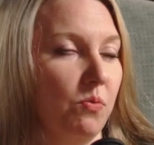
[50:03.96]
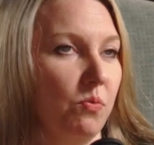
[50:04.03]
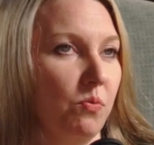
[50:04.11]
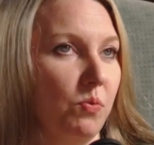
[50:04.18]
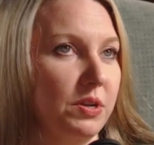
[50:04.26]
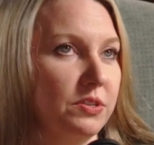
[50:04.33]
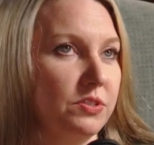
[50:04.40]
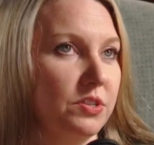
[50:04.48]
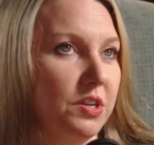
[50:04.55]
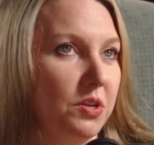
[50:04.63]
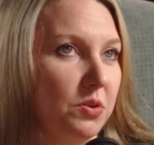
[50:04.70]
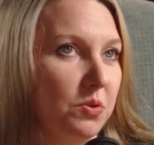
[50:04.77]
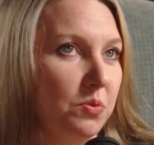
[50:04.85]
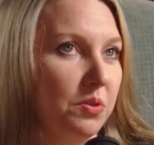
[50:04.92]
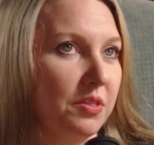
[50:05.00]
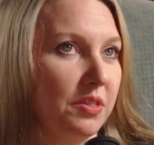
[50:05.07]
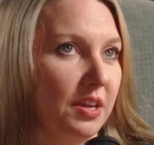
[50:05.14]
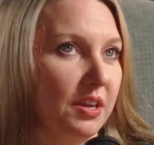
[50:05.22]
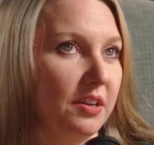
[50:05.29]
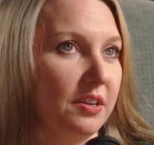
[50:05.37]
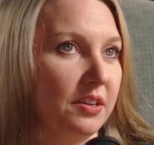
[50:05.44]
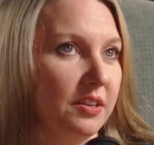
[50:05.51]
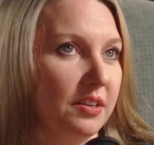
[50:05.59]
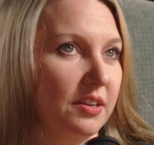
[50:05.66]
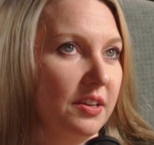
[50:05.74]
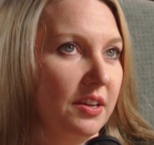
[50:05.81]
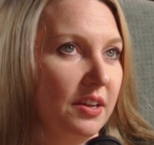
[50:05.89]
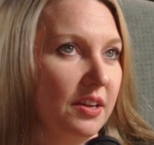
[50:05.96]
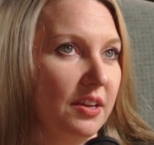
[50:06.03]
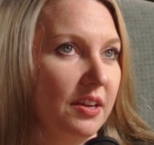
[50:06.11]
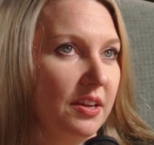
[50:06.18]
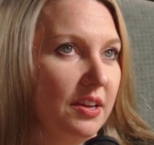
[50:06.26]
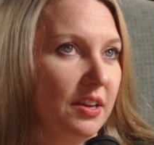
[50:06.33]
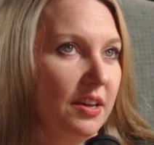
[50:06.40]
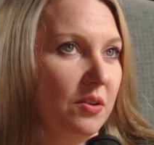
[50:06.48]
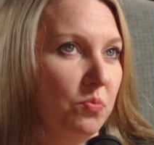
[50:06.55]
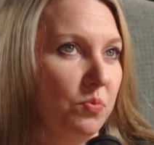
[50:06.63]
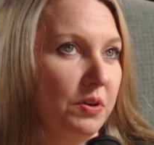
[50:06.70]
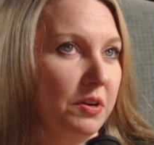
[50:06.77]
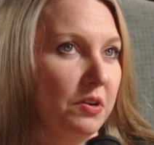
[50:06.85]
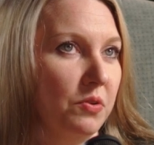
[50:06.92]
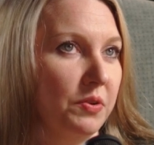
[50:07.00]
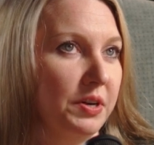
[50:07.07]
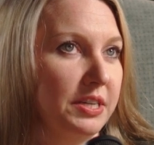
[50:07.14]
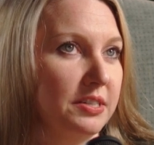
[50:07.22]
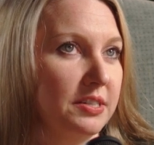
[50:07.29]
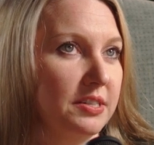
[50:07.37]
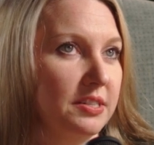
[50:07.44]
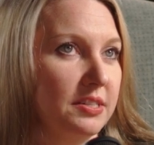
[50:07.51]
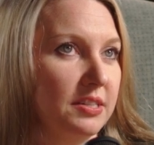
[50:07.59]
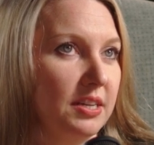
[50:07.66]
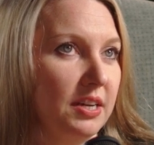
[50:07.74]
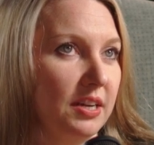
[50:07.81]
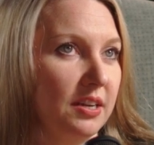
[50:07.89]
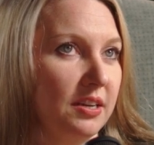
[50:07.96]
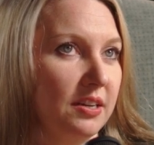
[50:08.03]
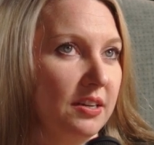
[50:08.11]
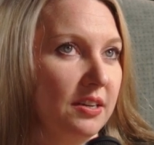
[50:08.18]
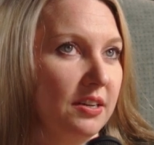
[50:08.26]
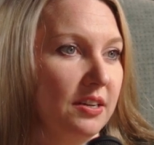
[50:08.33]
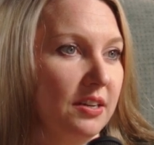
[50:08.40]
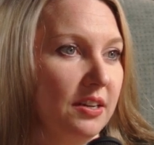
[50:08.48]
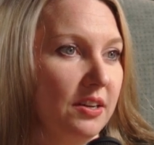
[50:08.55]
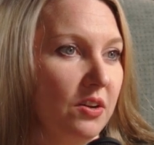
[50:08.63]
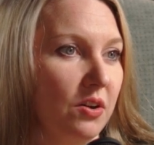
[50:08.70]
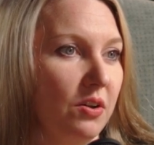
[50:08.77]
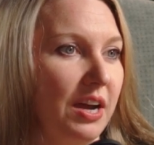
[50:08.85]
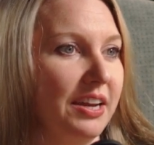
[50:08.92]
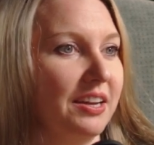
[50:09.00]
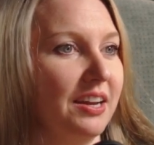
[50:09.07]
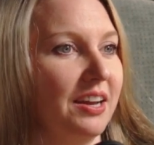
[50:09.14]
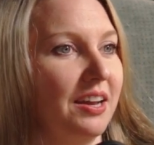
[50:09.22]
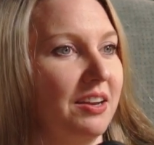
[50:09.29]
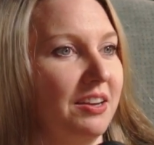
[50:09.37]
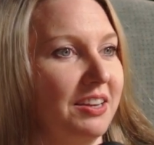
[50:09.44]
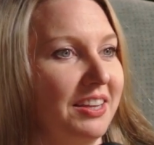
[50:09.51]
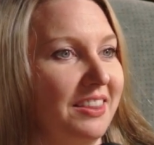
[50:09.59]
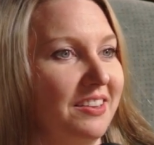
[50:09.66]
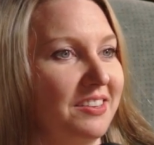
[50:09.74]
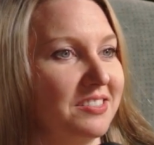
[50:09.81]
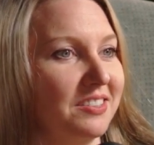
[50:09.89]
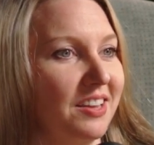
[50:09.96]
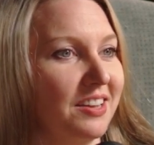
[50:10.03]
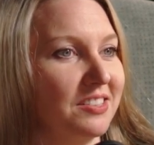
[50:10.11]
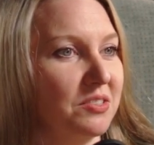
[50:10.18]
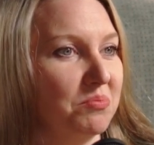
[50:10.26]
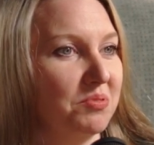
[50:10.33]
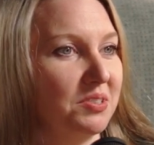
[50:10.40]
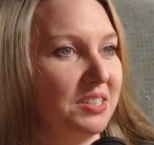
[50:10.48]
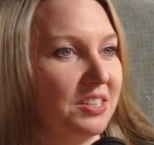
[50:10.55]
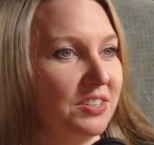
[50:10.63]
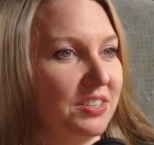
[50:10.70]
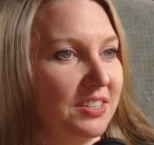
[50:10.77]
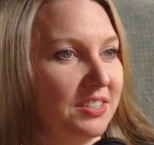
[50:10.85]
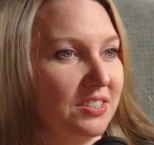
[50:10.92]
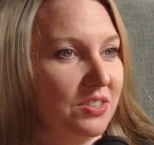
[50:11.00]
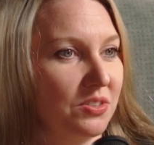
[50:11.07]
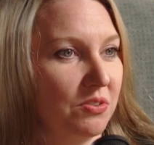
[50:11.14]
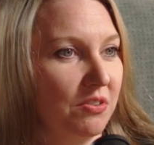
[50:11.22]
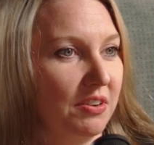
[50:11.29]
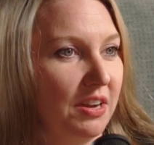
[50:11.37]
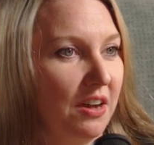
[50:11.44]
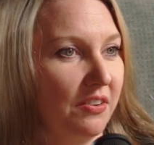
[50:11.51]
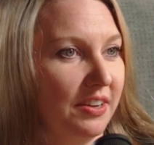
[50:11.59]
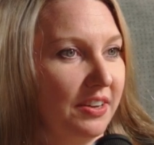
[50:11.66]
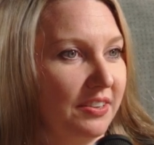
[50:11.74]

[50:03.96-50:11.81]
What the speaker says: what do you think we're going to see? You know, there's lots of predictions thrown out,